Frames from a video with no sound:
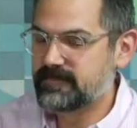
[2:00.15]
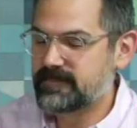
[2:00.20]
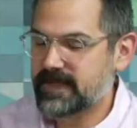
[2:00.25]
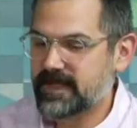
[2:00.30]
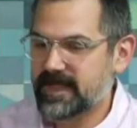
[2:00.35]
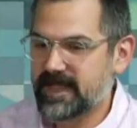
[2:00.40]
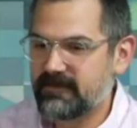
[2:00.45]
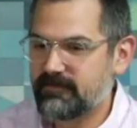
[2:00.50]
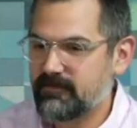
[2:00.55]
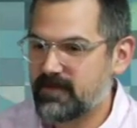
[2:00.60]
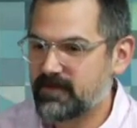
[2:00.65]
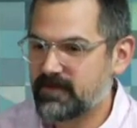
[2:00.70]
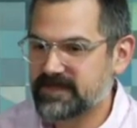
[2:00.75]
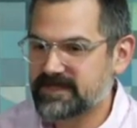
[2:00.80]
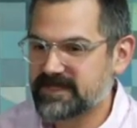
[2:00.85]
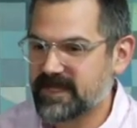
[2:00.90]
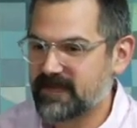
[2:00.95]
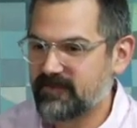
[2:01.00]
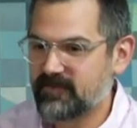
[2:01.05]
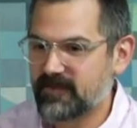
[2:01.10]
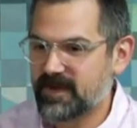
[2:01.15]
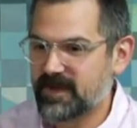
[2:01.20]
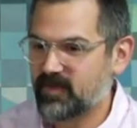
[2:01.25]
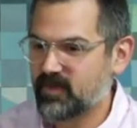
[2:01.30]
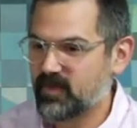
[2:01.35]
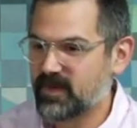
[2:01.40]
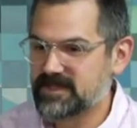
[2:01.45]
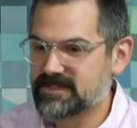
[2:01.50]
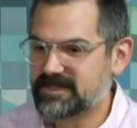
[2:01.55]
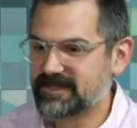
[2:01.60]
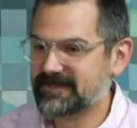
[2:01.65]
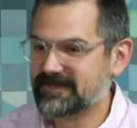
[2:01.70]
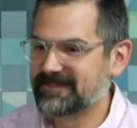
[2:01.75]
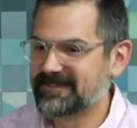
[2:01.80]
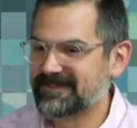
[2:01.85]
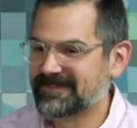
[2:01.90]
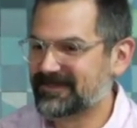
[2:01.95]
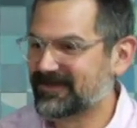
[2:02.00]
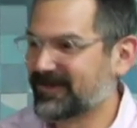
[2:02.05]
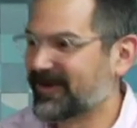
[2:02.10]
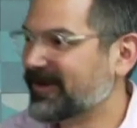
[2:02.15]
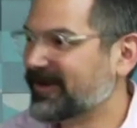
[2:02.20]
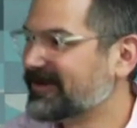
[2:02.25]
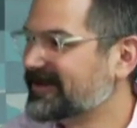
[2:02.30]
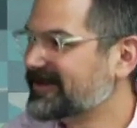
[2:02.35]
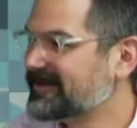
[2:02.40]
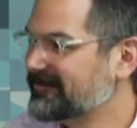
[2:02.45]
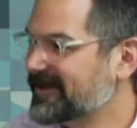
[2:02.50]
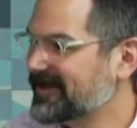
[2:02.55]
I can't remember a time when I wasn't drawing,